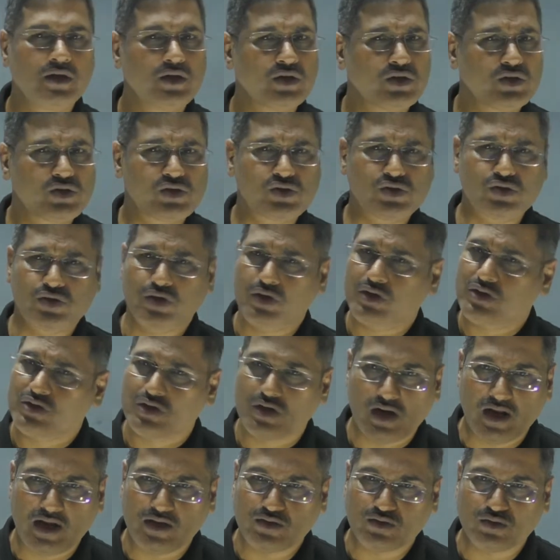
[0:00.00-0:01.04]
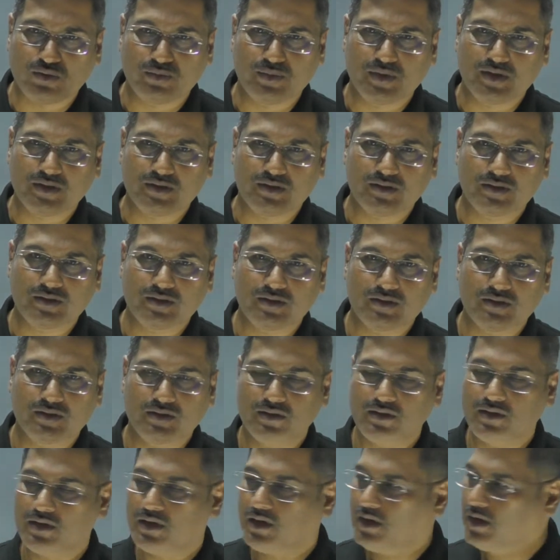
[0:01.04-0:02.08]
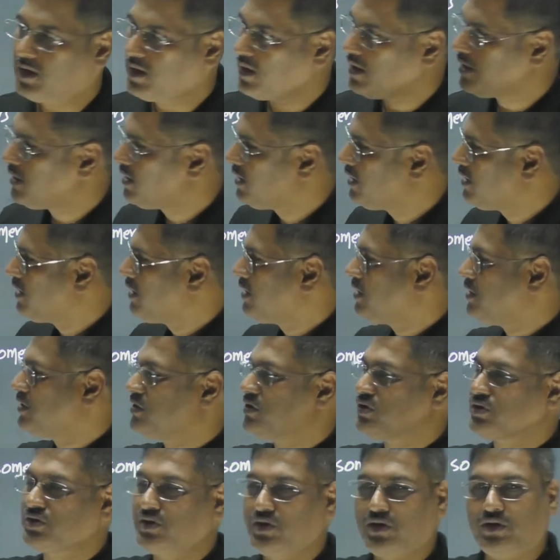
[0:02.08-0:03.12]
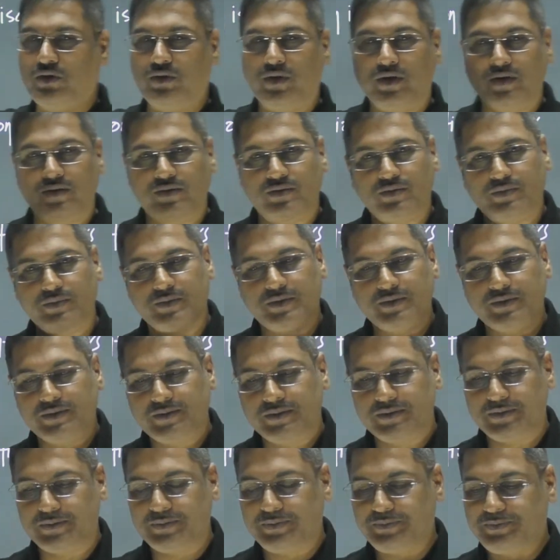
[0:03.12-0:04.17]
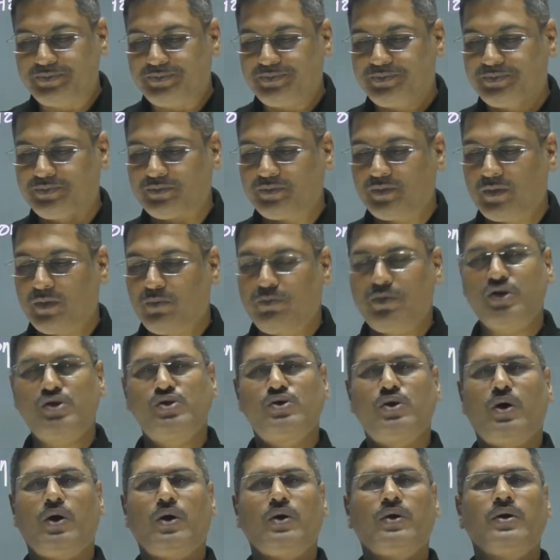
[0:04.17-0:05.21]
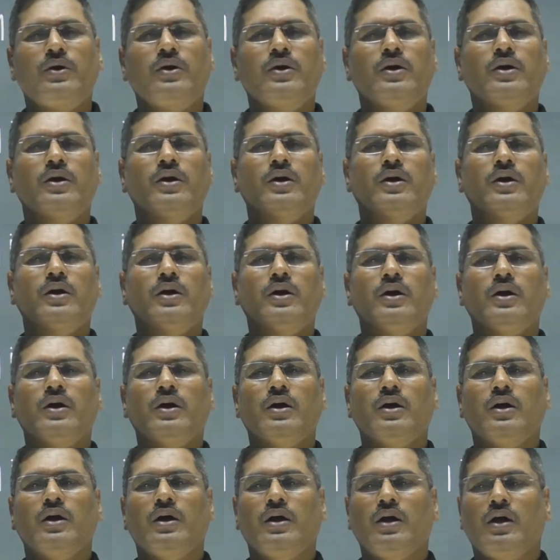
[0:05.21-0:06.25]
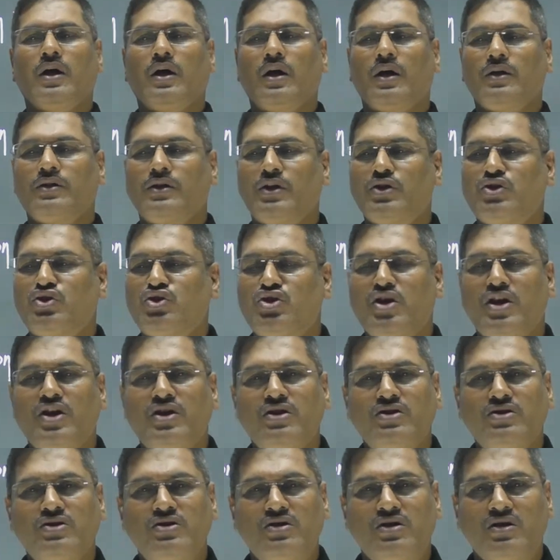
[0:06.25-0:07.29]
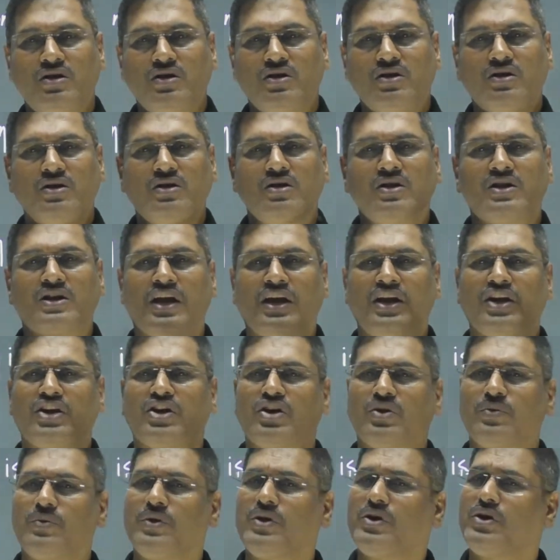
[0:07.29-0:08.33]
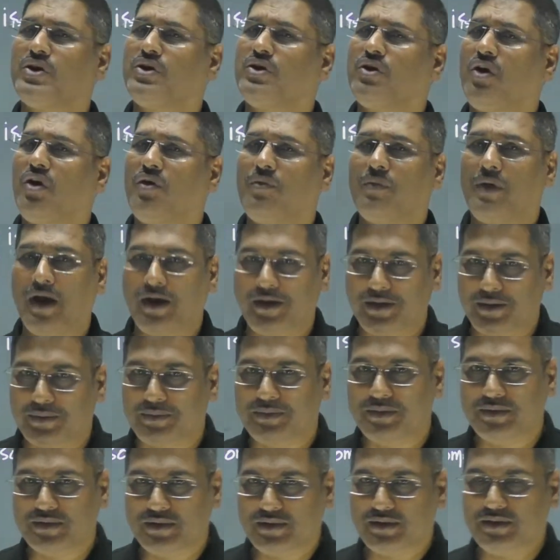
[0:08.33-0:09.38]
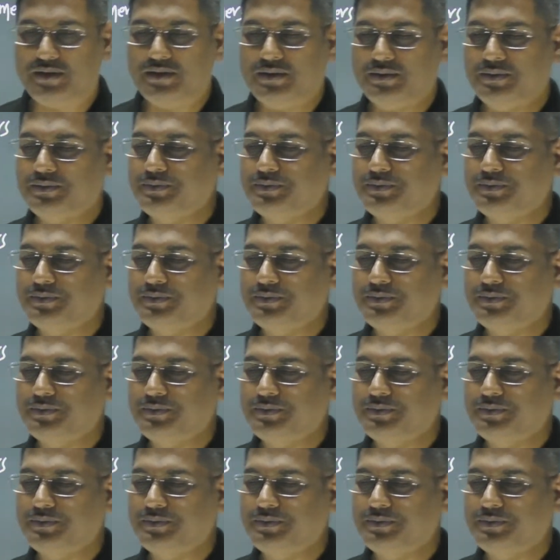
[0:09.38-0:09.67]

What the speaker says: structural isomers and stereoisomers based on the change in connectivity of atoms.